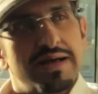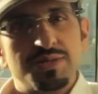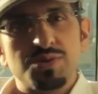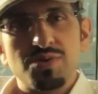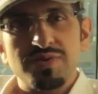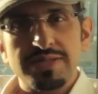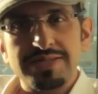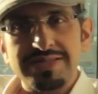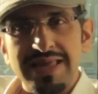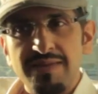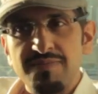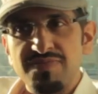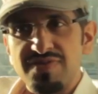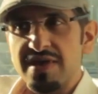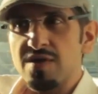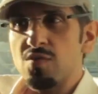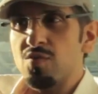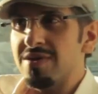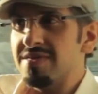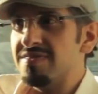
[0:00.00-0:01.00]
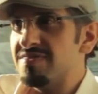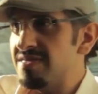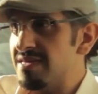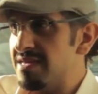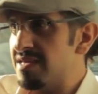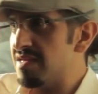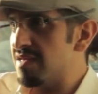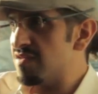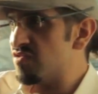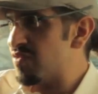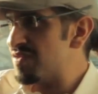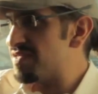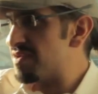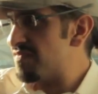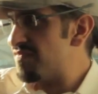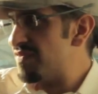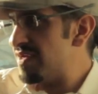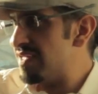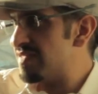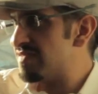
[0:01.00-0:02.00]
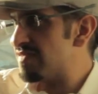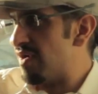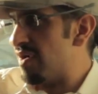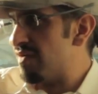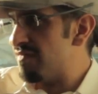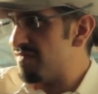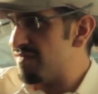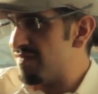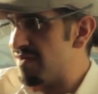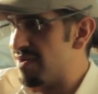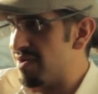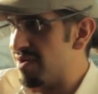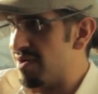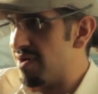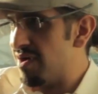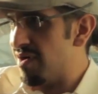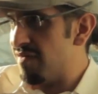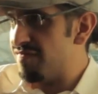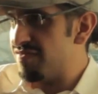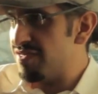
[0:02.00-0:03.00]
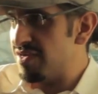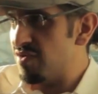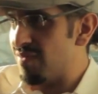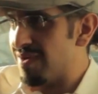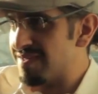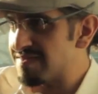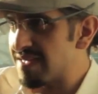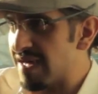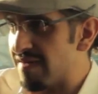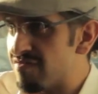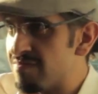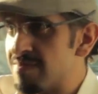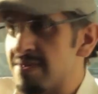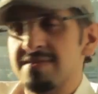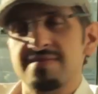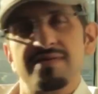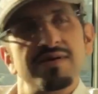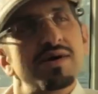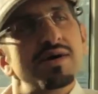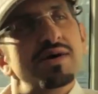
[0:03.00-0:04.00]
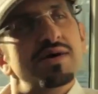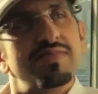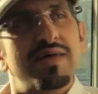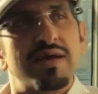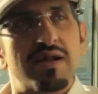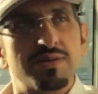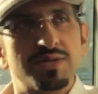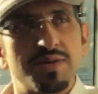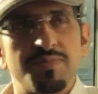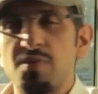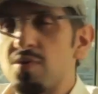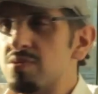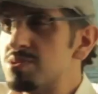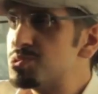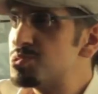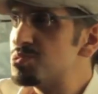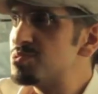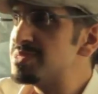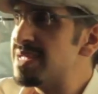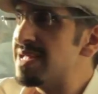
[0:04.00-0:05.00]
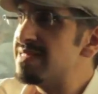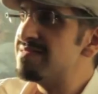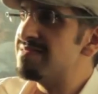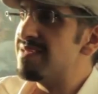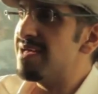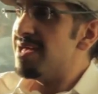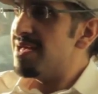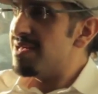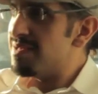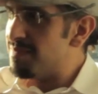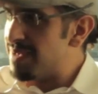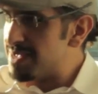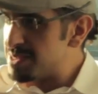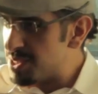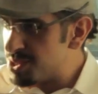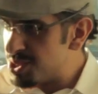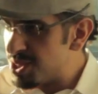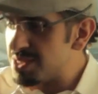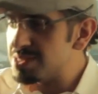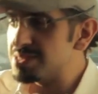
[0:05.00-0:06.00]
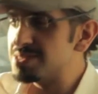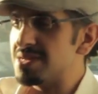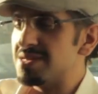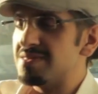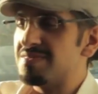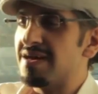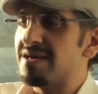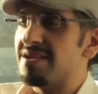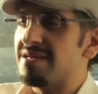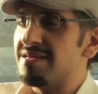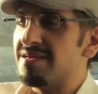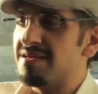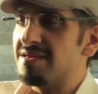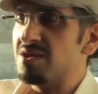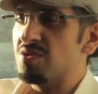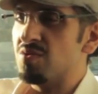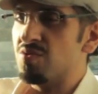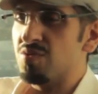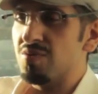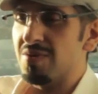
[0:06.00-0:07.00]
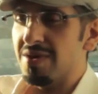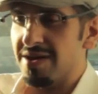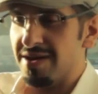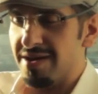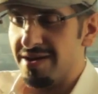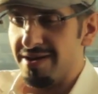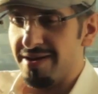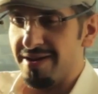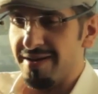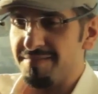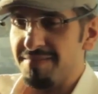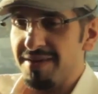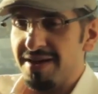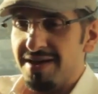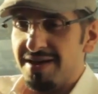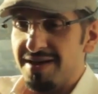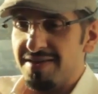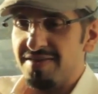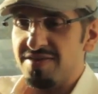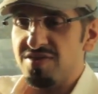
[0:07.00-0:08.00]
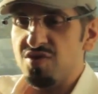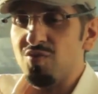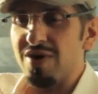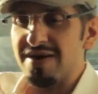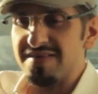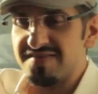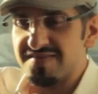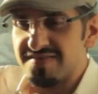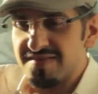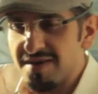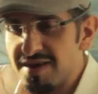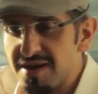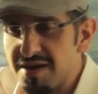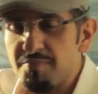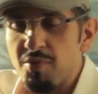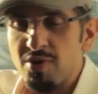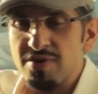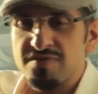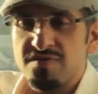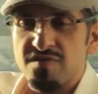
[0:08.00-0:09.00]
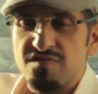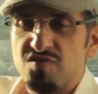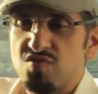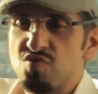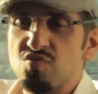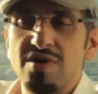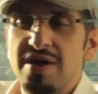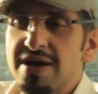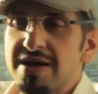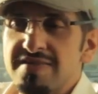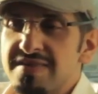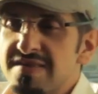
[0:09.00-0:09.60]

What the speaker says: So the same thing with the Twitter feeds of the U.S. government that are supposed to send messages that the U.S. point of view.